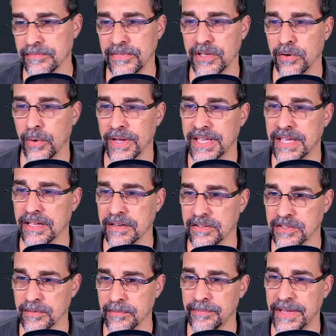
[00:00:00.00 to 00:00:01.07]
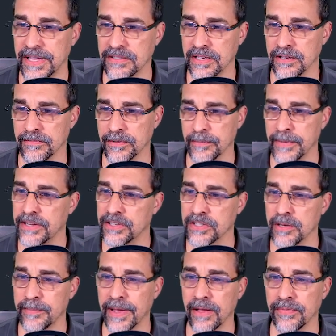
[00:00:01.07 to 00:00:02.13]
again, some basic information
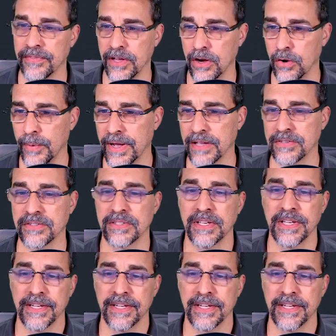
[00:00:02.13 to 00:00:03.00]
about the OS.